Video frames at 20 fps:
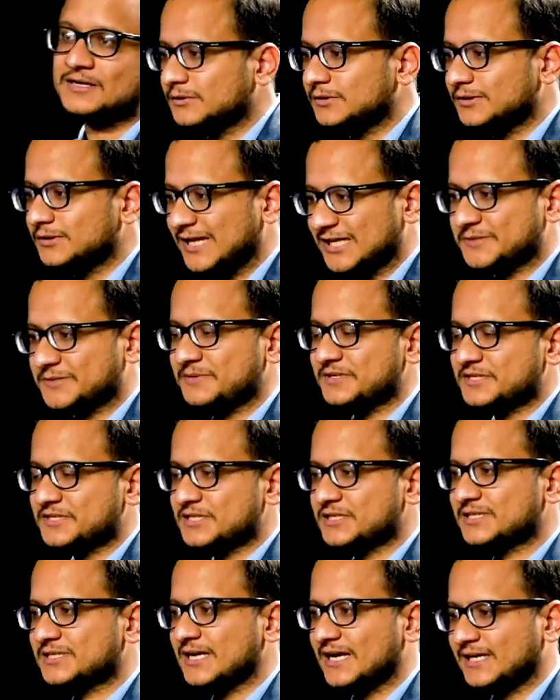the
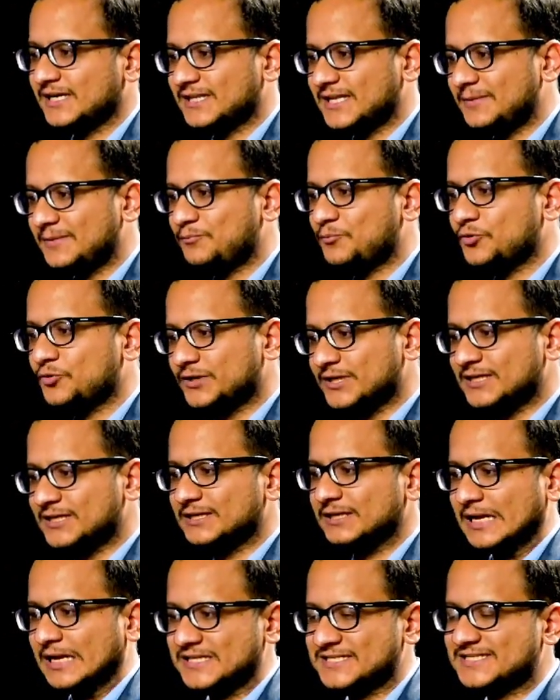expenses that they put
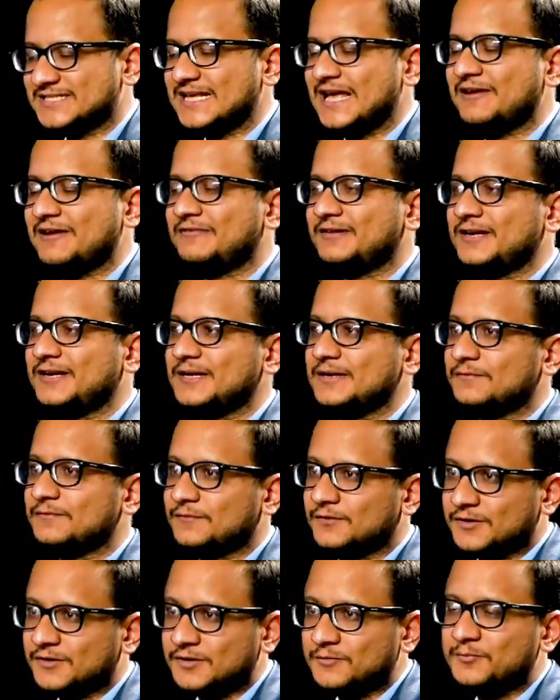in as salary
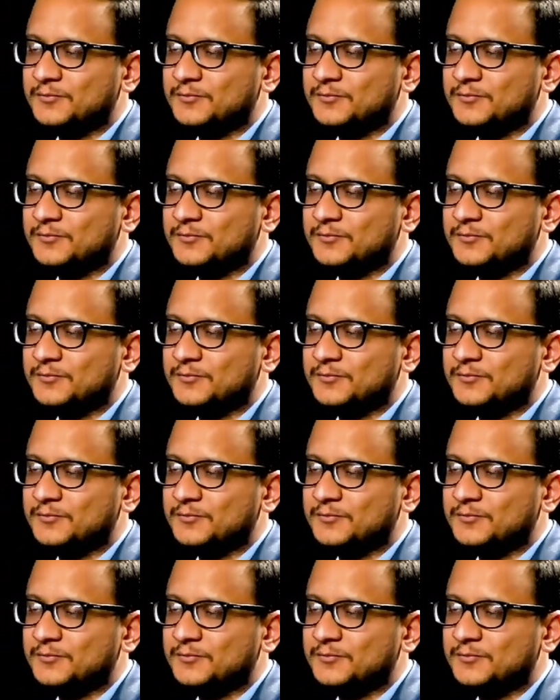for the